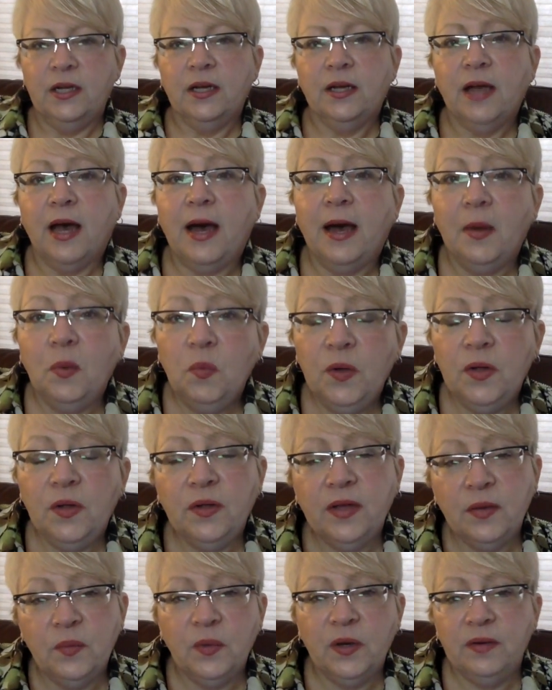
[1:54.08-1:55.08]
God will
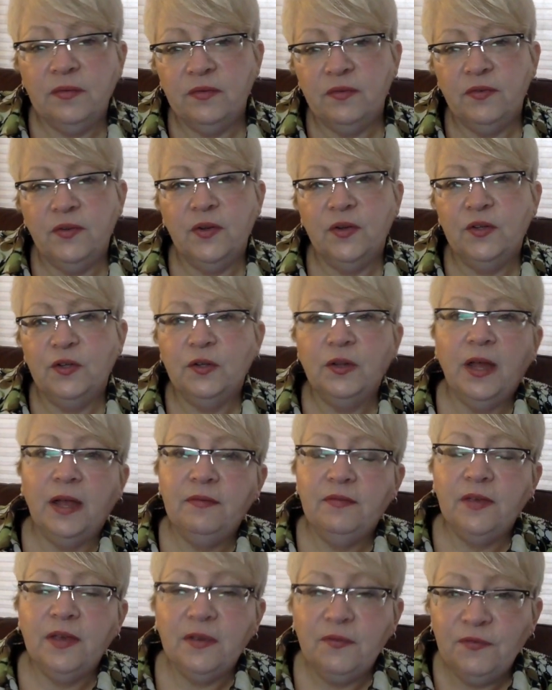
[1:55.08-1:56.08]
get rid of the fear in your
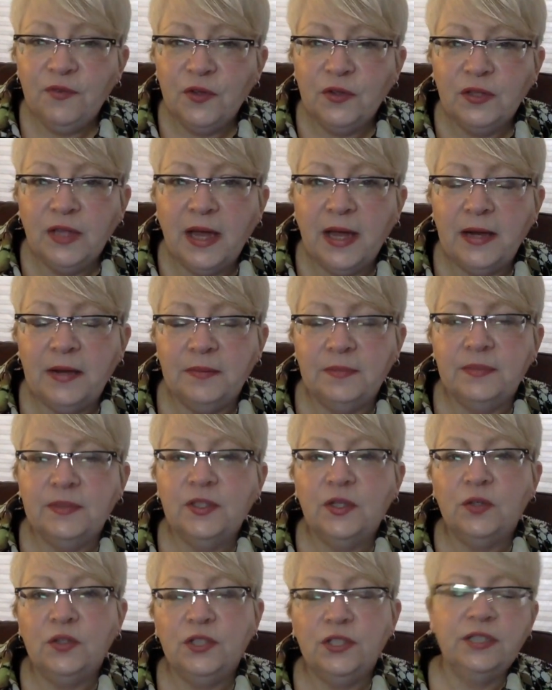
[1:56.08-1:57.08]
life if you let him.
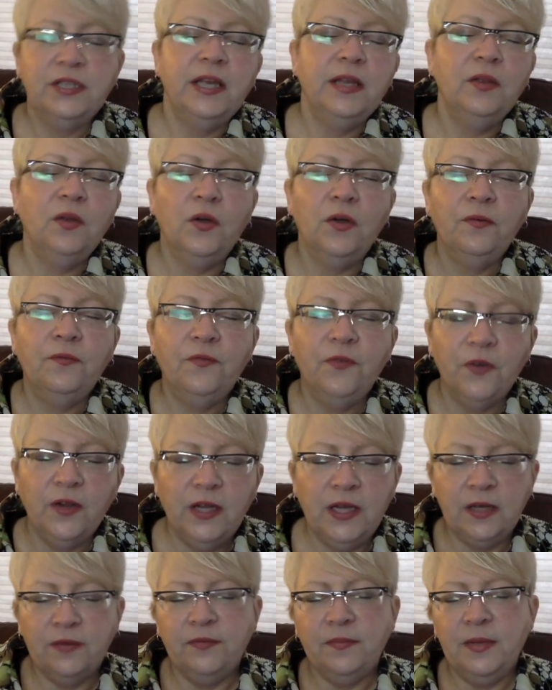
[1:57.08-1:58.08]
So just say, "Lord,
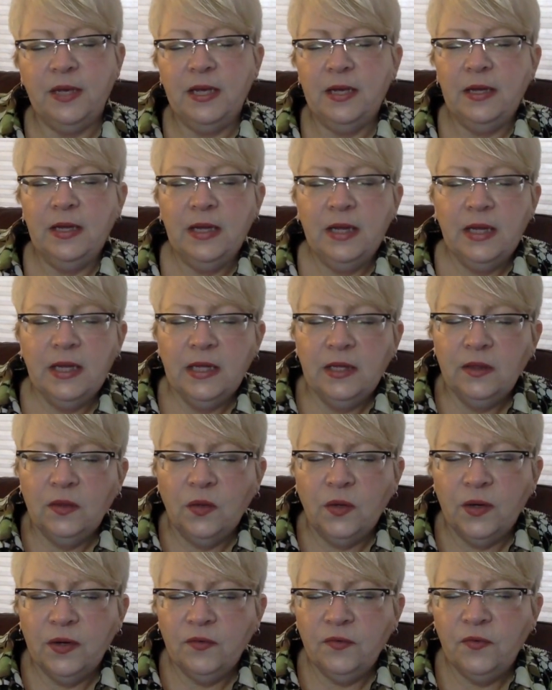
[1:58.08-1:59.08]
forgive me,
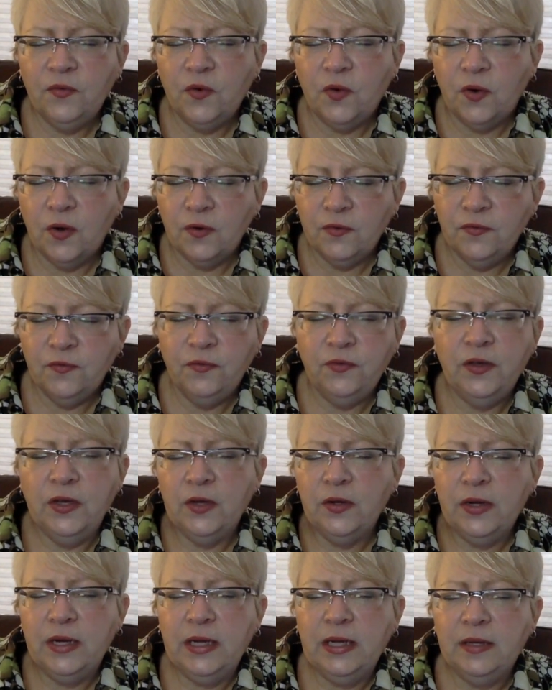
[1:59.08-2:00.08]
Lord, for
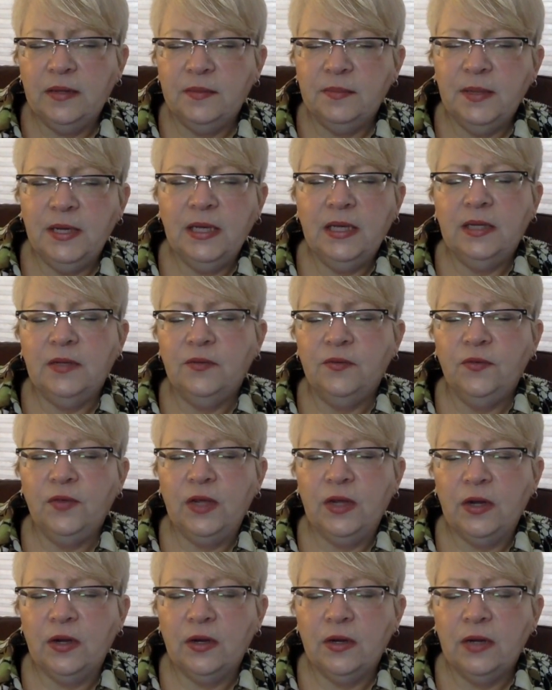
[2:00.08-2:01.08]
fearing and being in
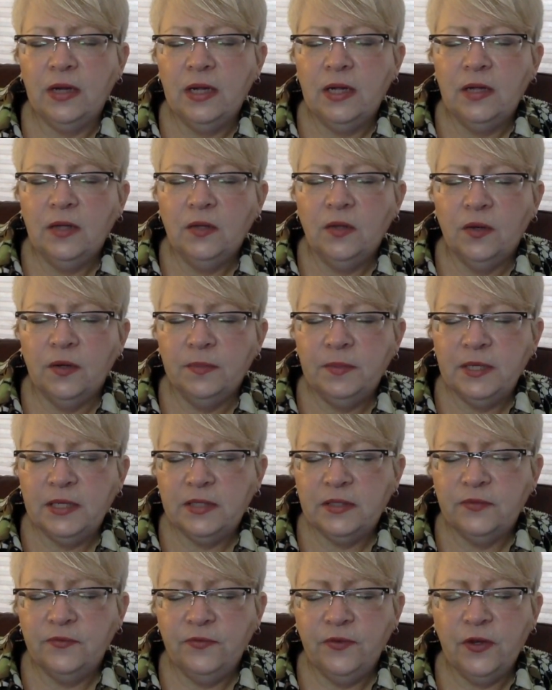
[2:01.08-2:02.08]
fear, Lord,
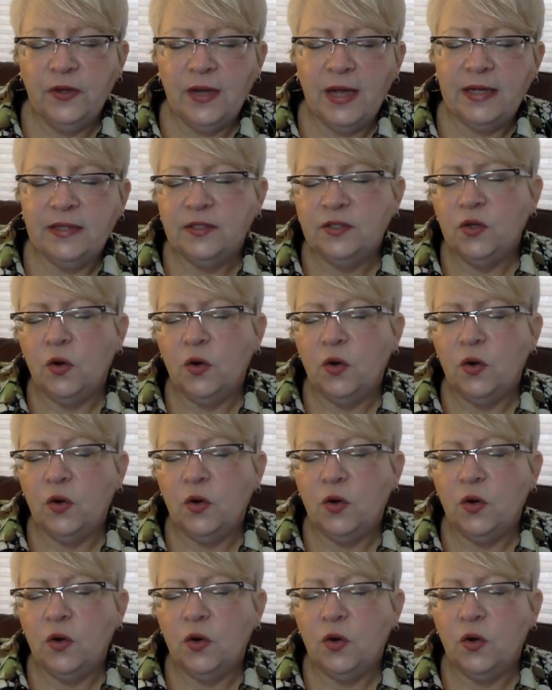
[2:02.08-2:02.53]
because fear has